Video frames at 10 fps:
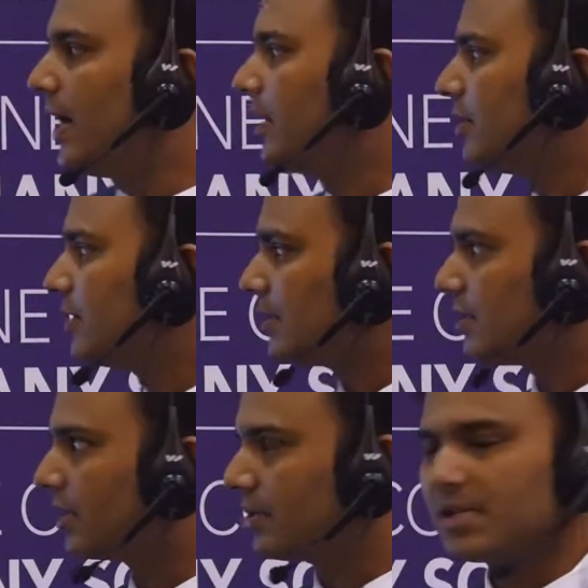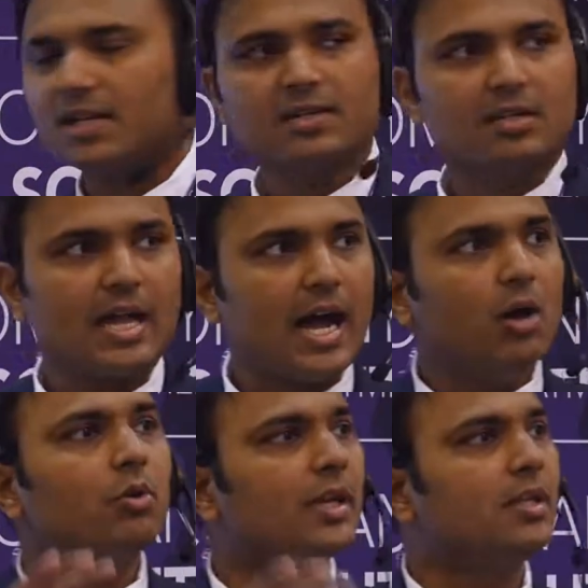under such circumstances,
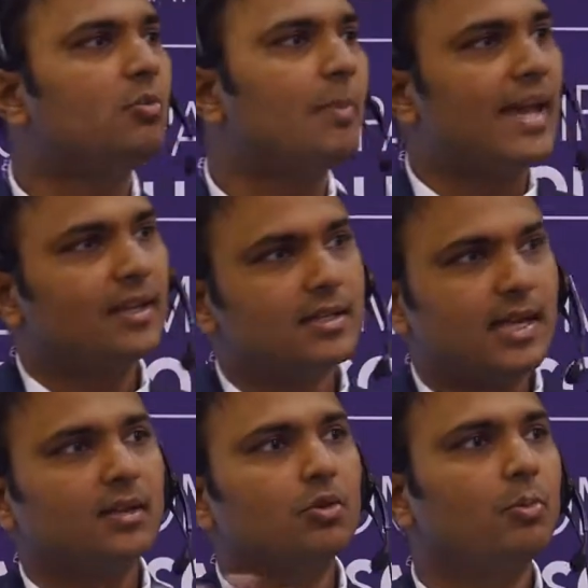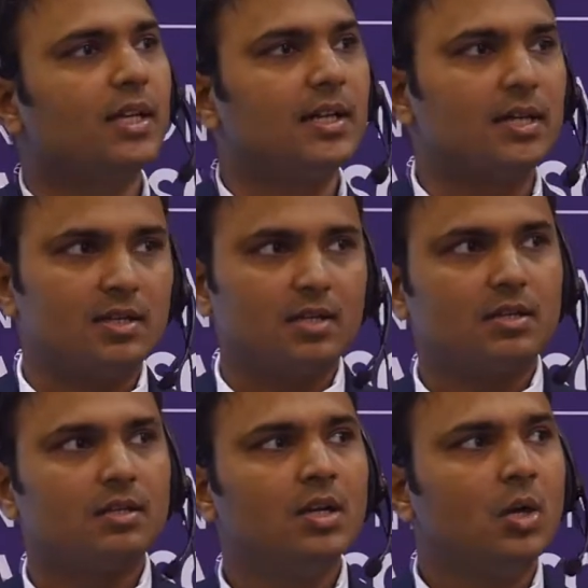how can you manage anaerobic
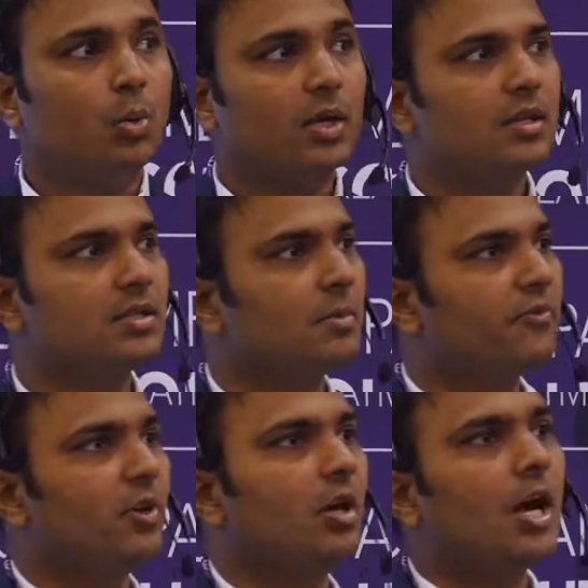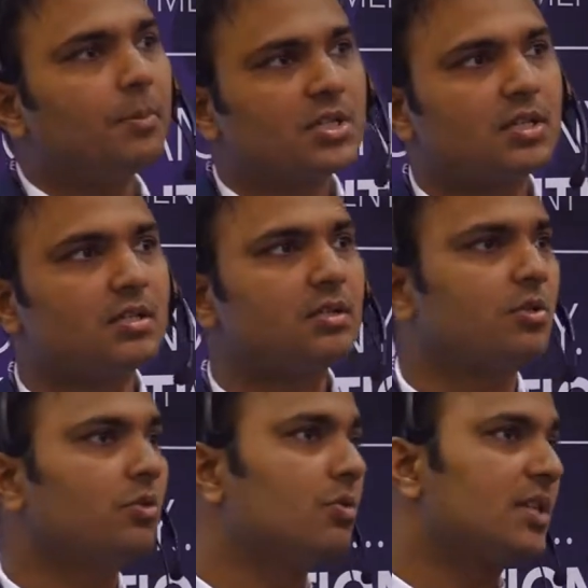digestion? What are some of your options
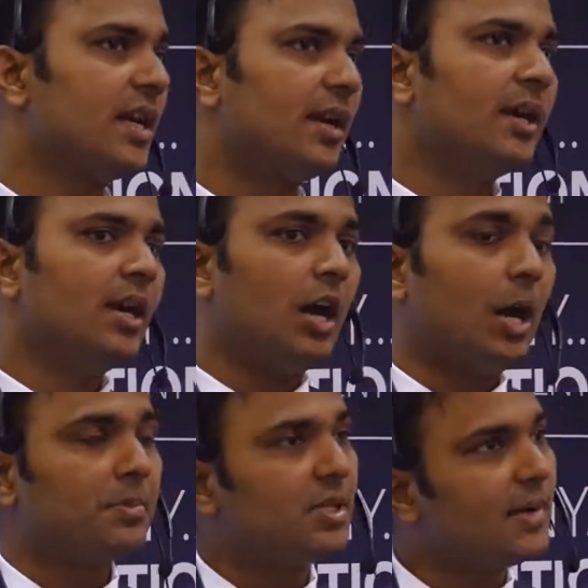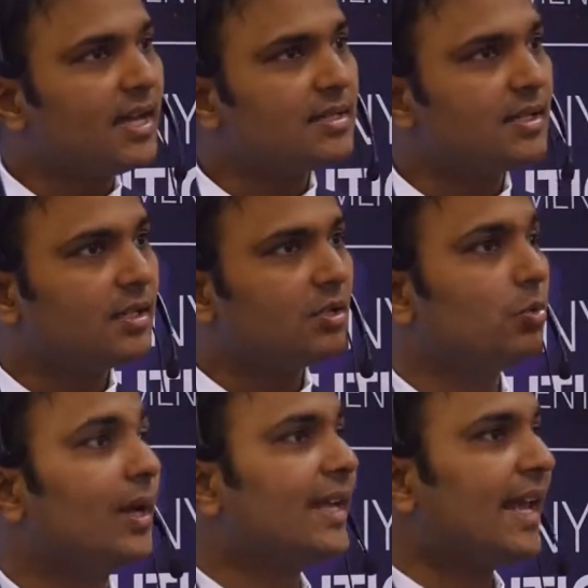to, say, optimize it,
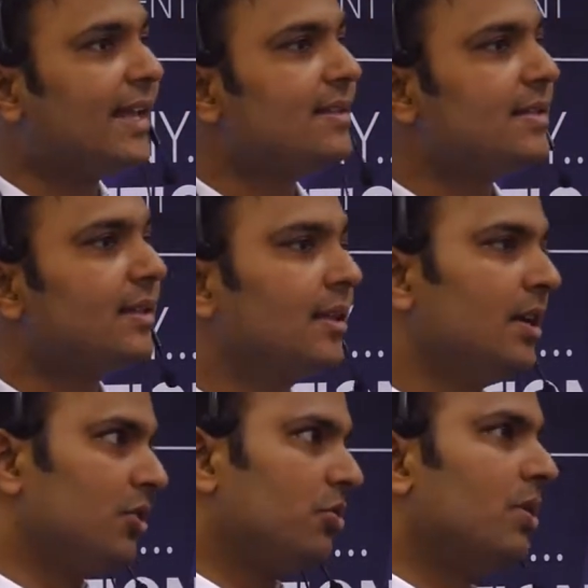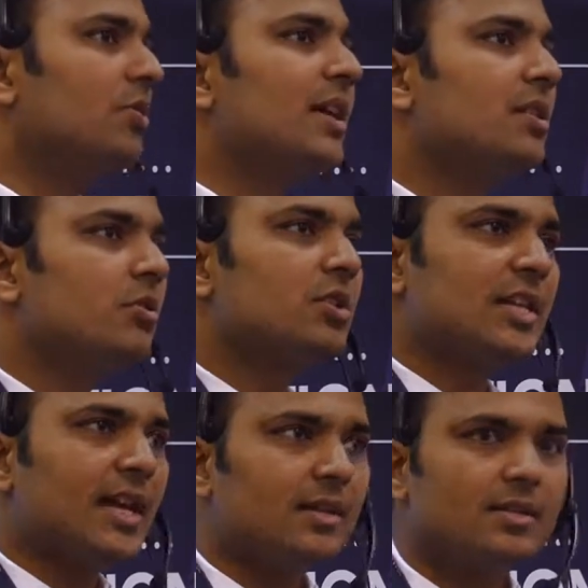to enhance it, to address
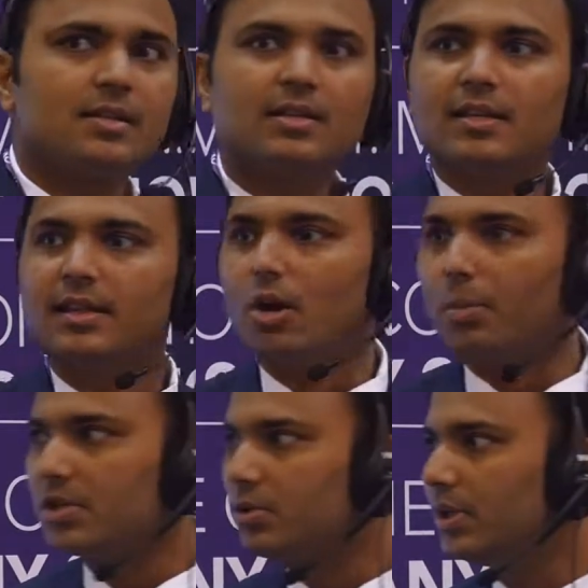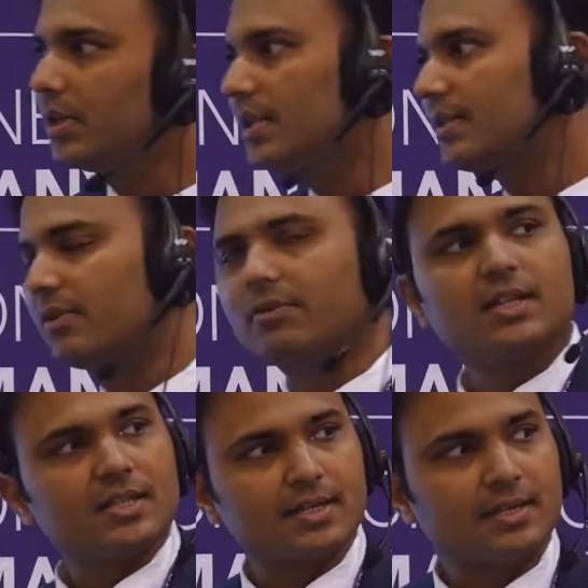those challenges and the opportunities that
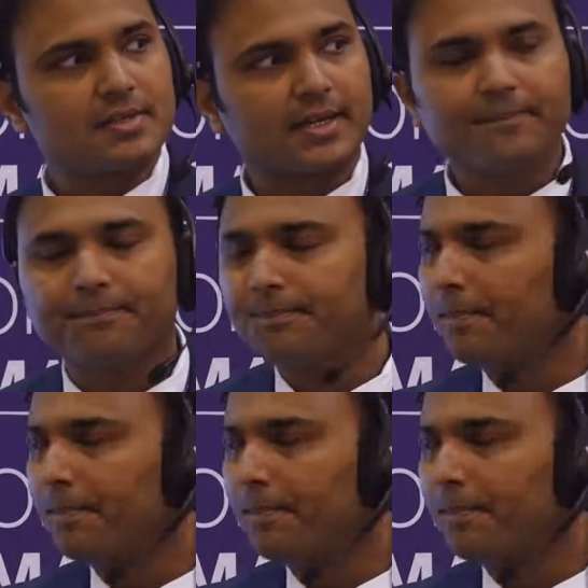we're discussing?